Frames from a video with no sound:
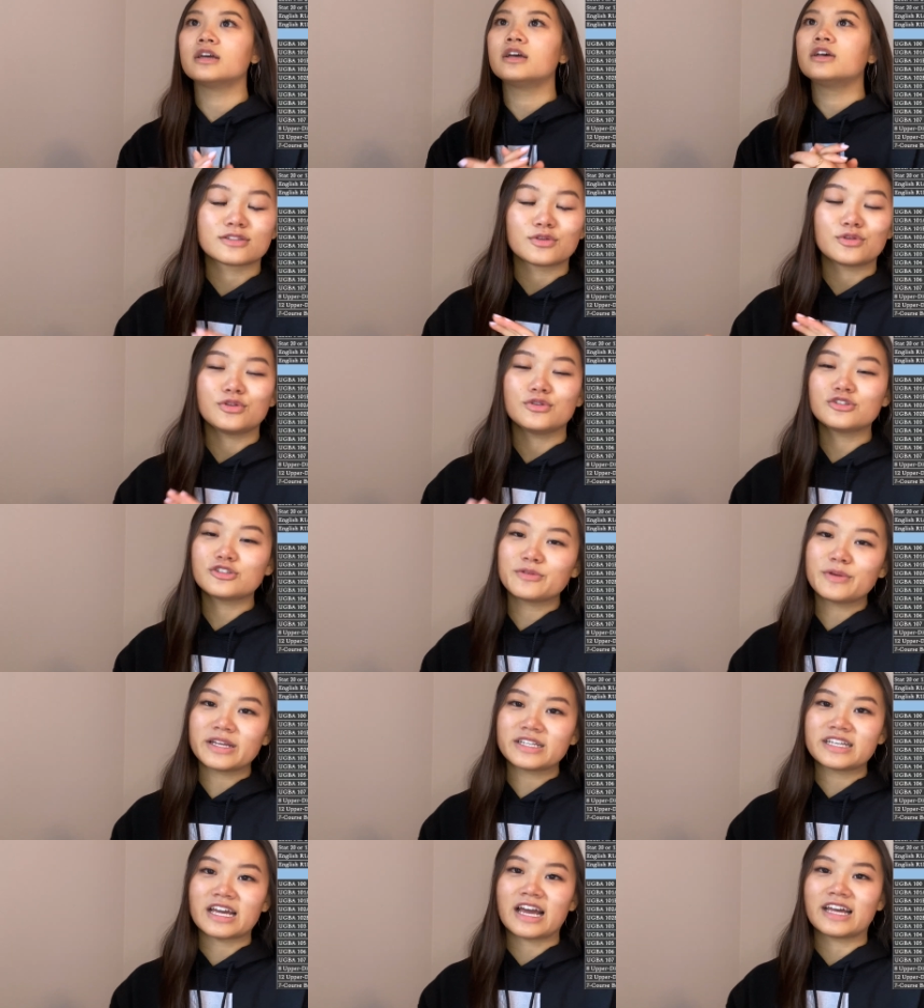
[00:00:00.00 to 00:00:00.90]
So
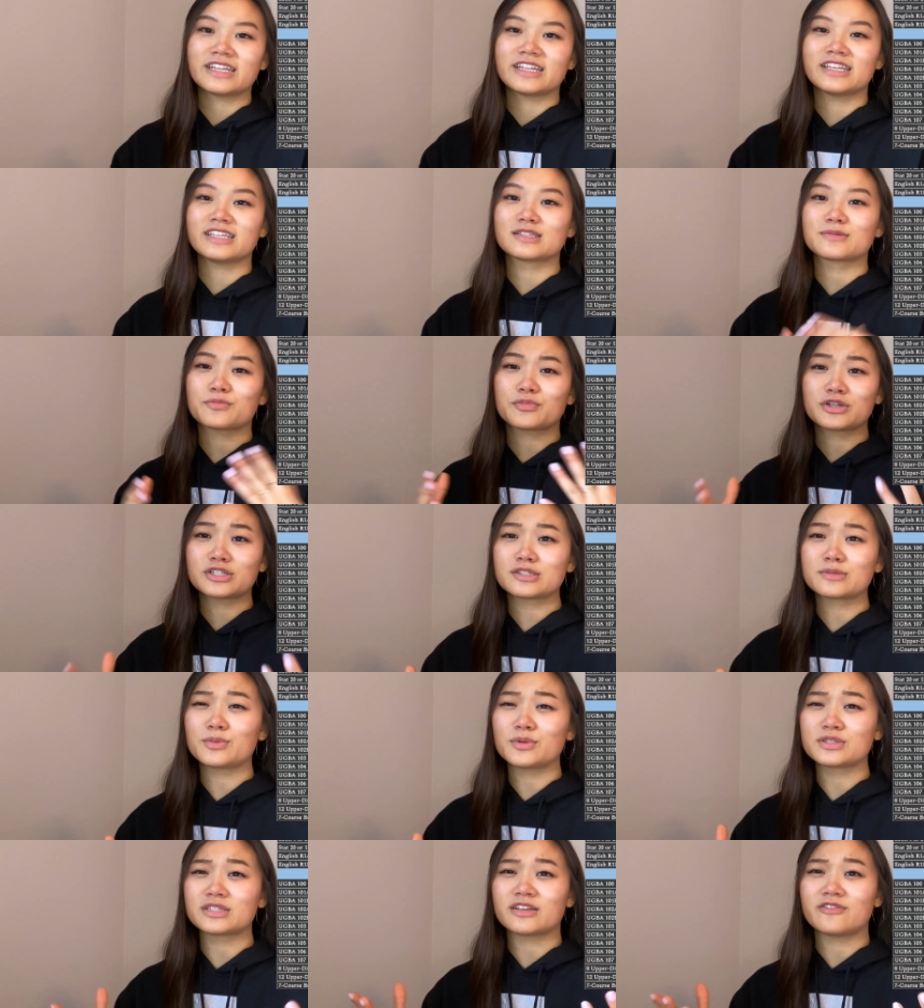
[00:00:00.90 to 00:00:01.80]
UGBA 10 is
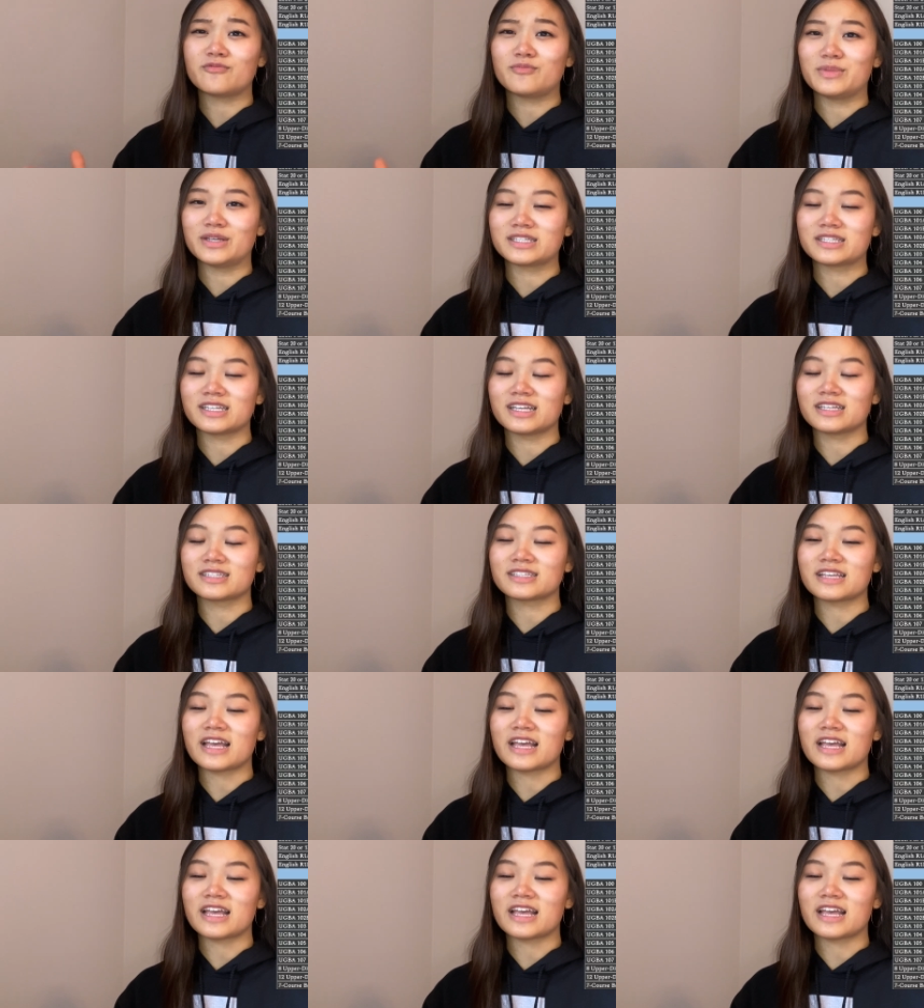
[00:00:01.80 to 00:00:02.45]
Principles of Business,